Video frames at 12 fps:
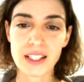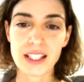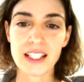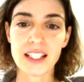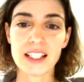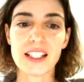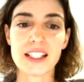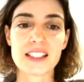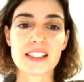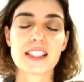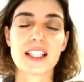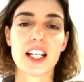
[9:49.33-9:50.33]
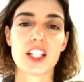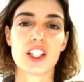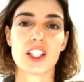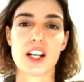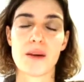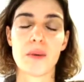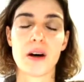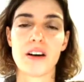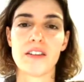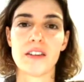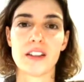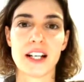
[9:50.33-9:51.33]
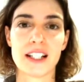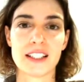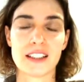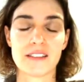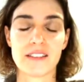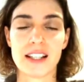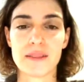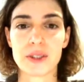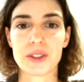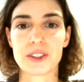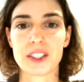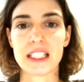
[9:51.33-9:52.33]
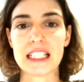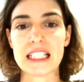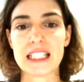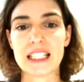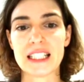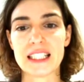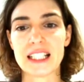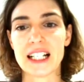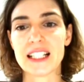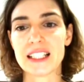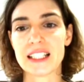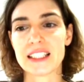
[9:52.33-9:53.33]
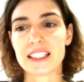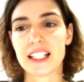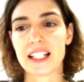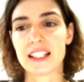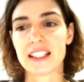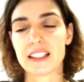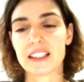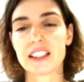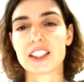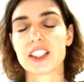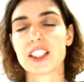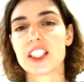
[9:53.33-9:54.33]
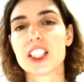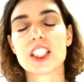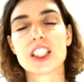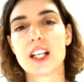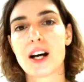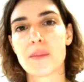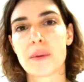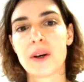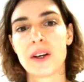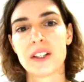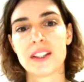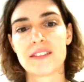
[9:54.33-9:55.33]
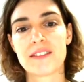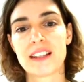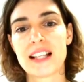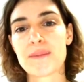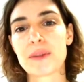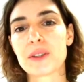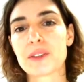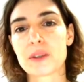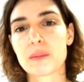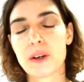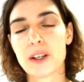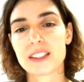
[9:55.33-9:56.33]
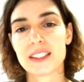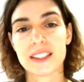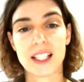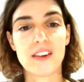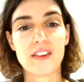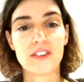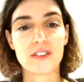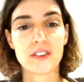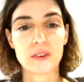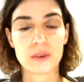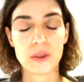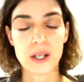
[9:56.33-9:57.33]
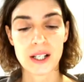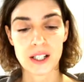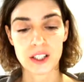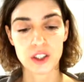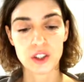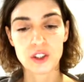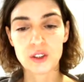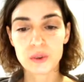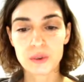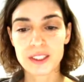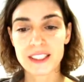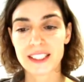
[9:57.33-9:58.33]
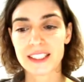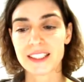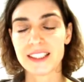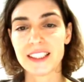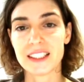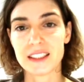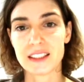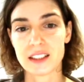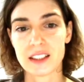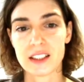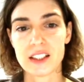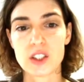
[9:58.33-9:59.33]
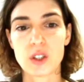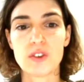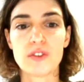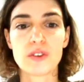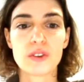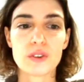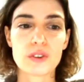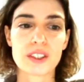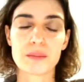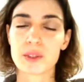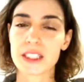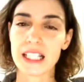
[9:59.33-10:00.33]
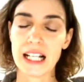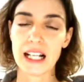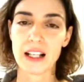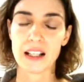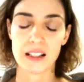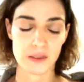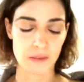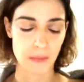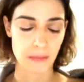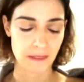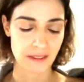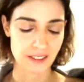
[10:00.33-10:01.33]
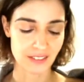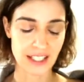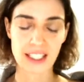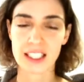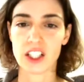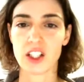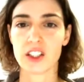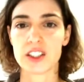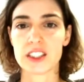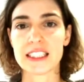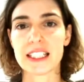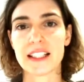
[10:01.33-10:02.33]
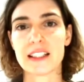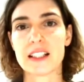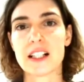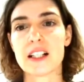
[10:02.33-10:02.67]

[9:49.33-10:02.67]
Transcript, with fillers: It is such a powerful anti-inflammatory that it can literally stop the inflammatory process if you use it neat so if you use Immortelle directly on your skin,